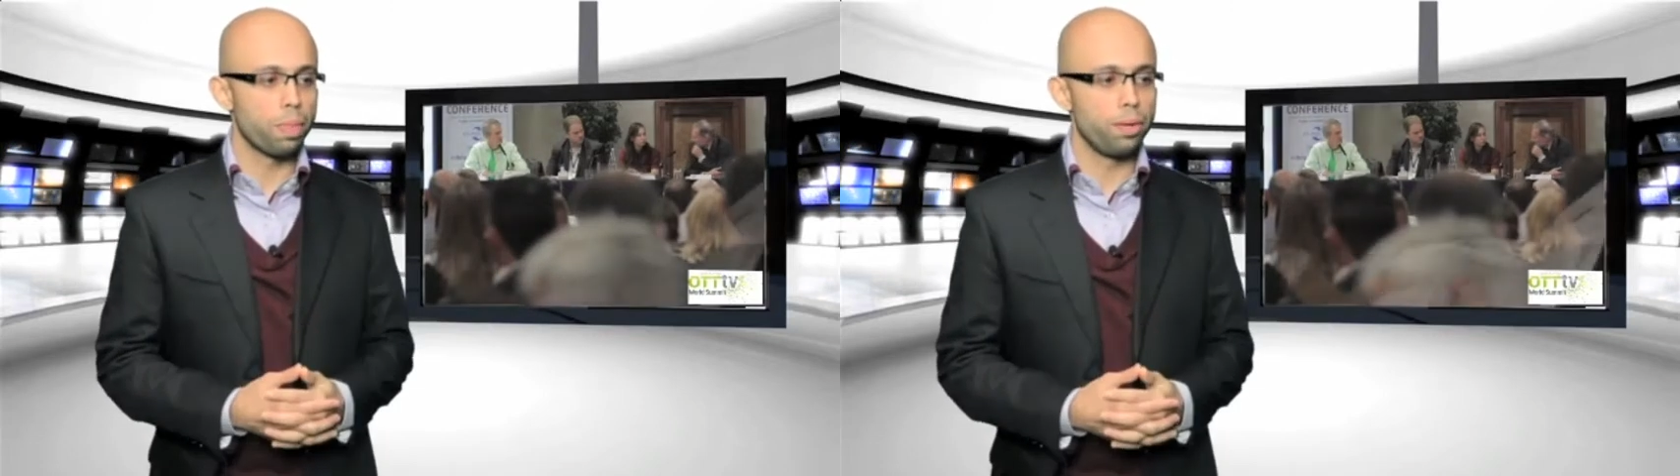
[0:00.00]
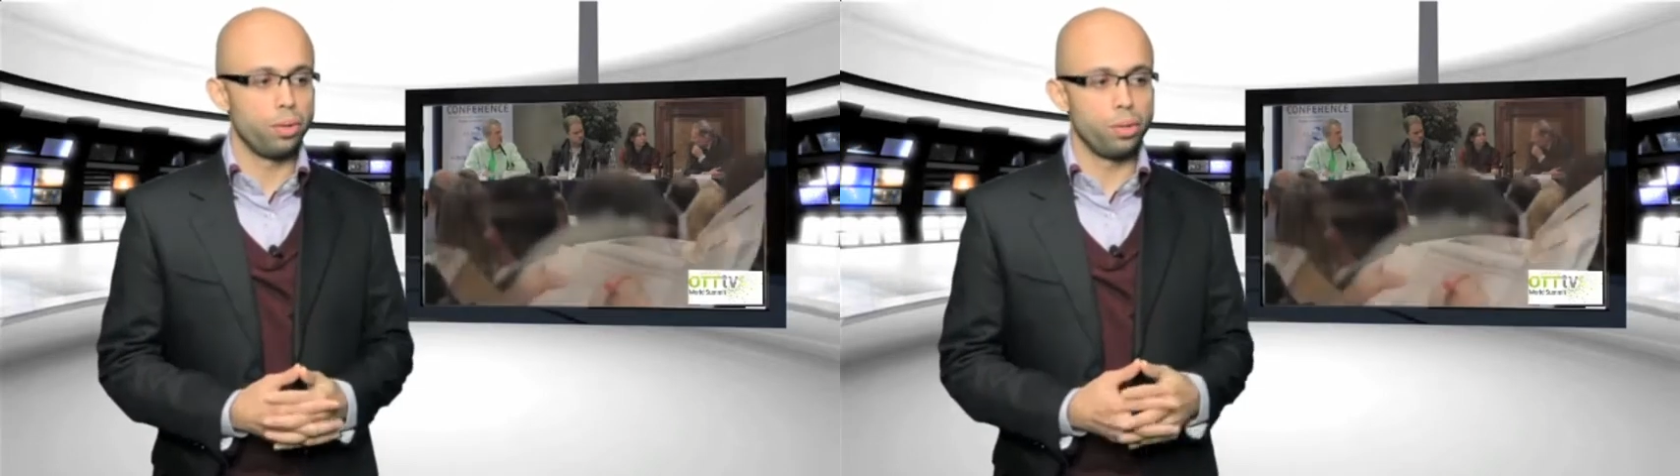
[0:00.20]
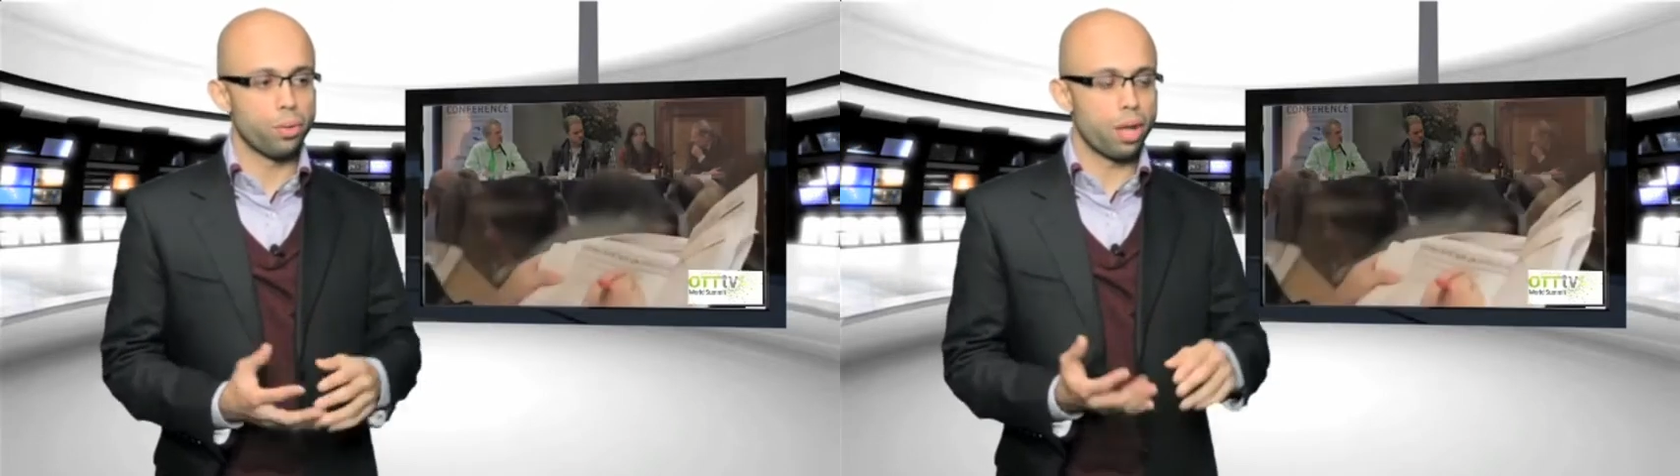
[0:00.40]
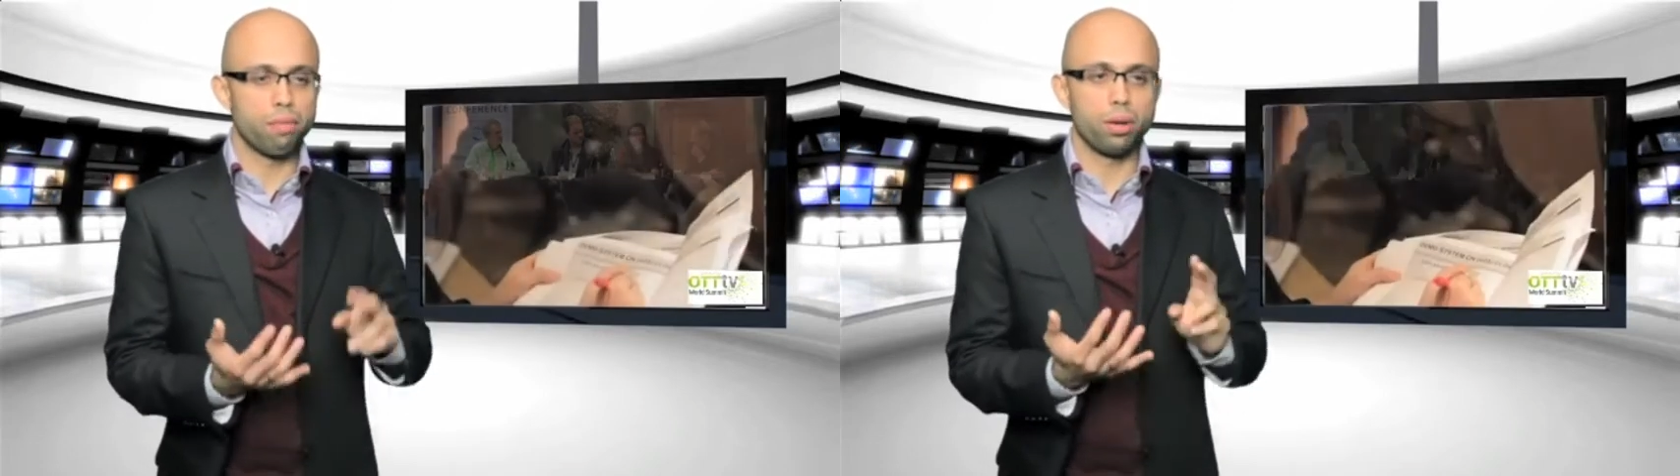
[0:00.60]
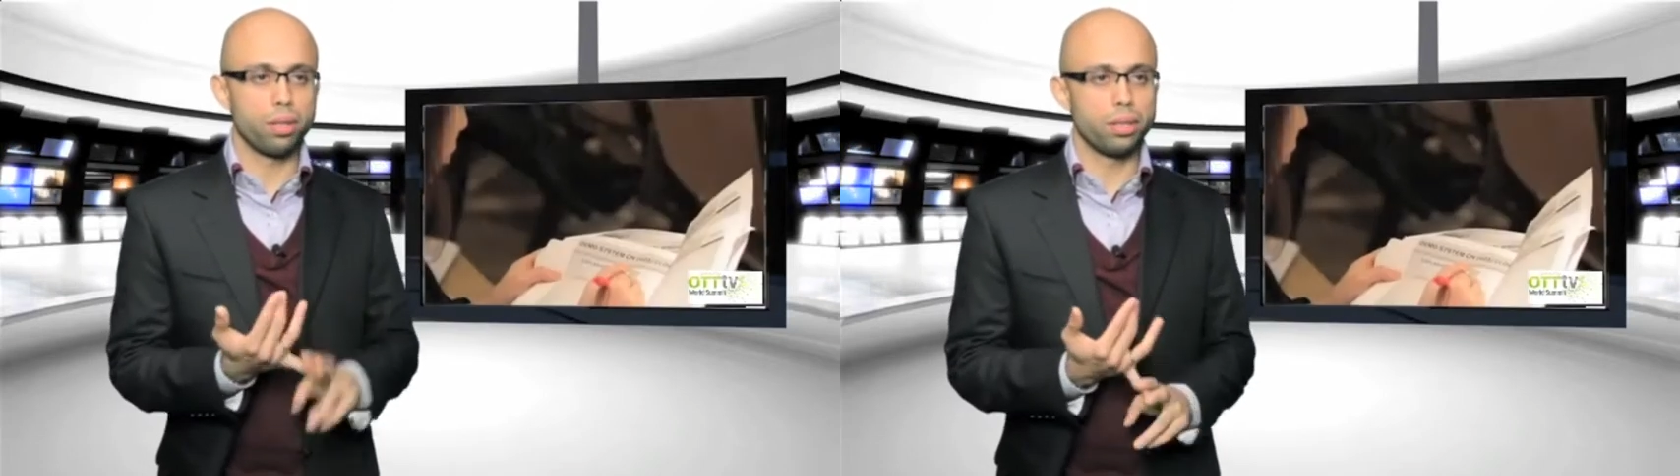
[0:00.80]
You know, you don't
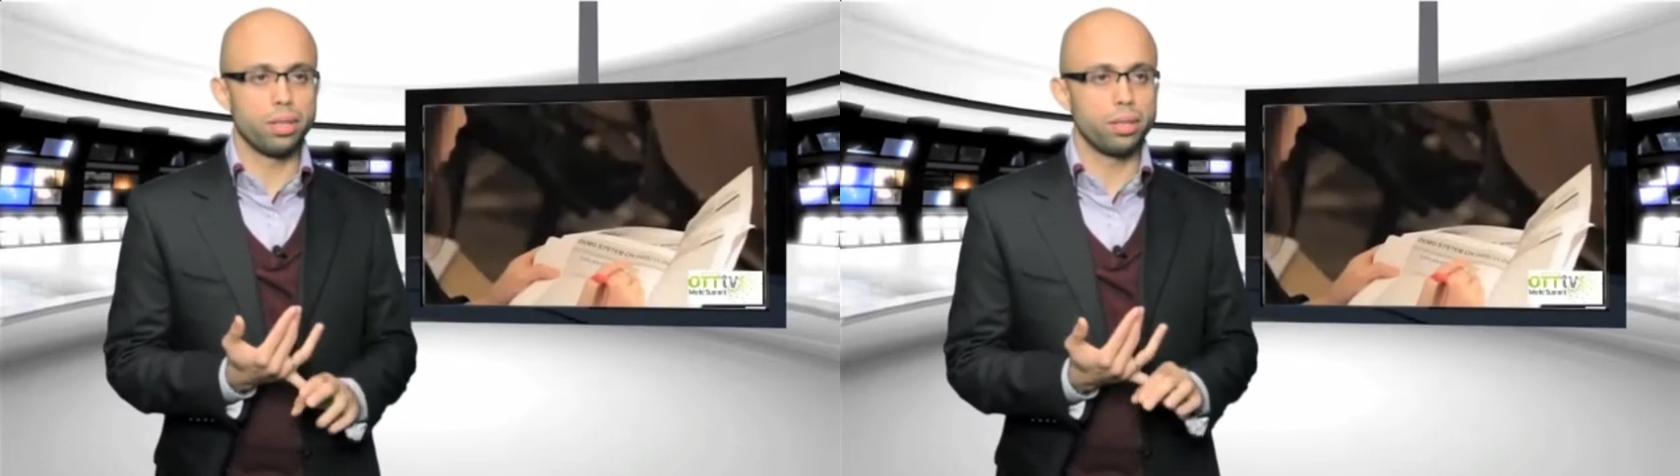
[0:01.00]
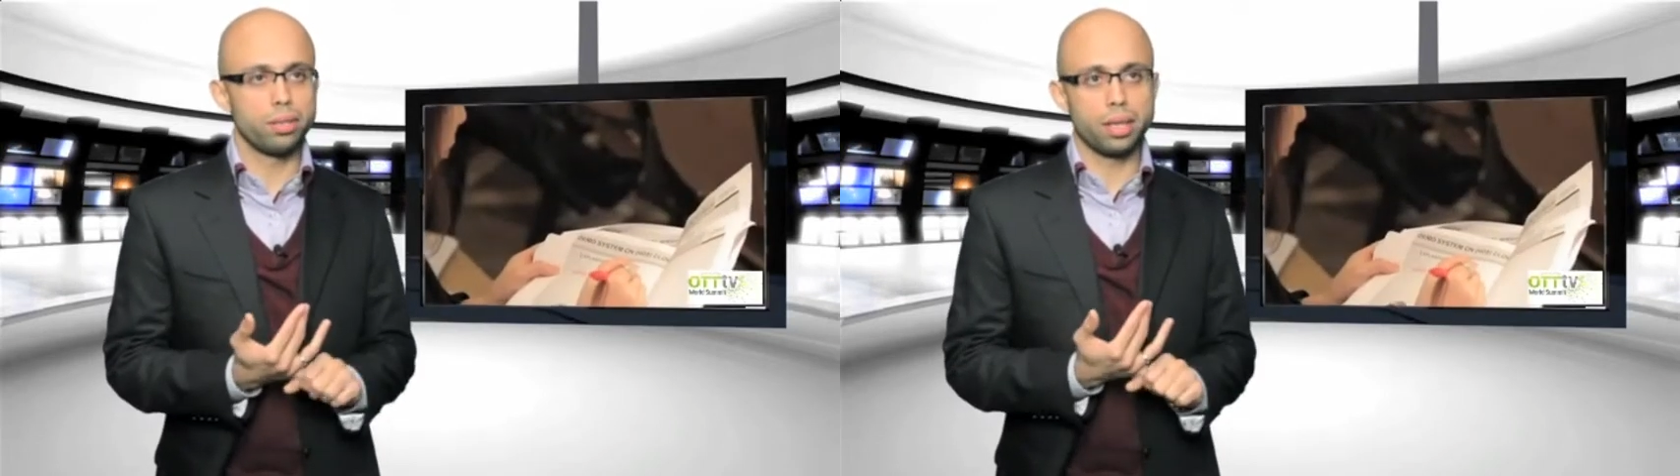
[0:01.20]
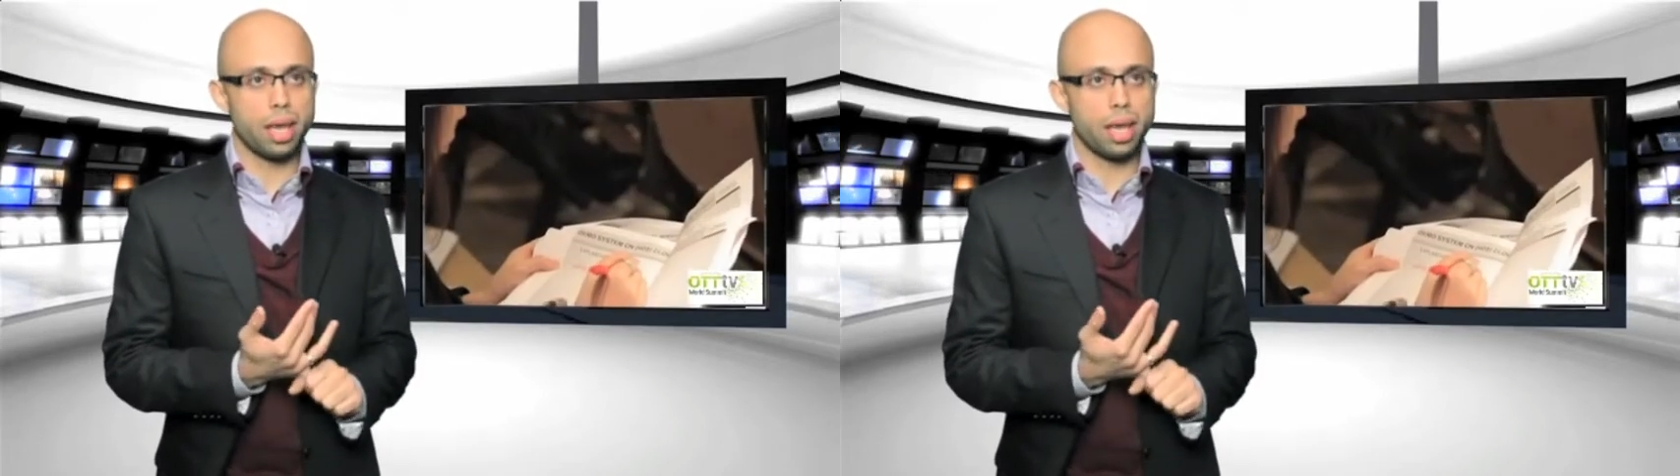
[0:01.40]
have all the